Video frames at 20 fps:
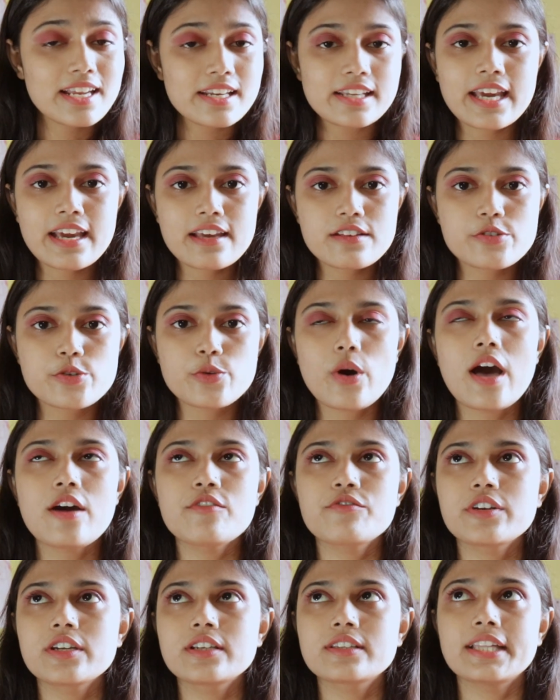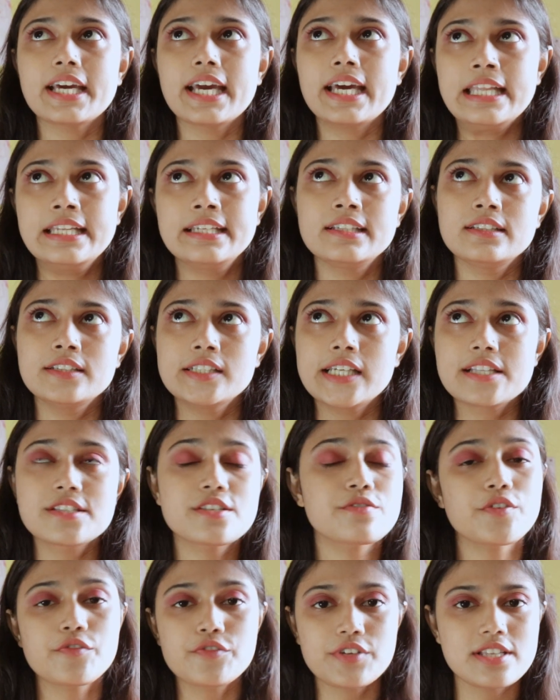In case you haven't, then
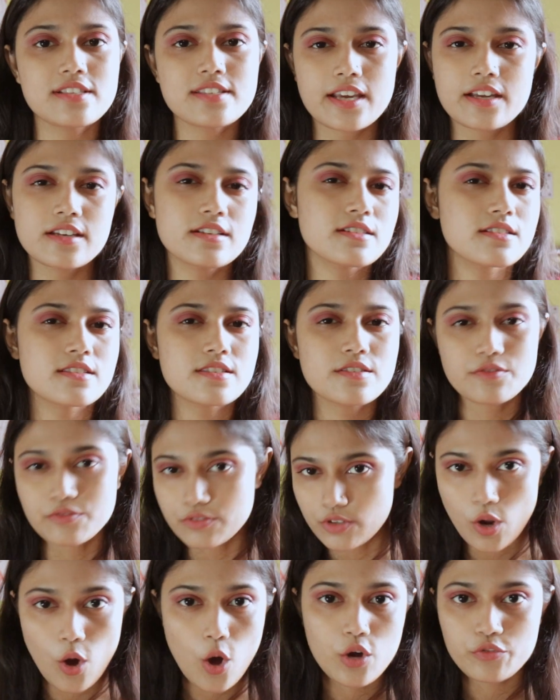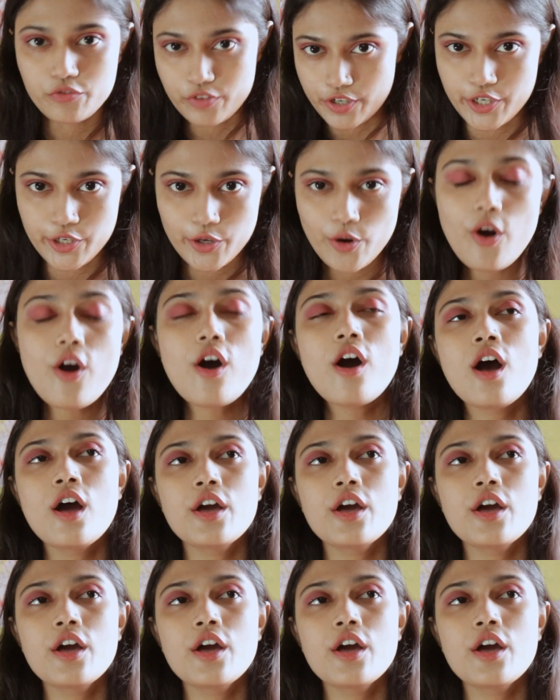it's a 15 seconds long video.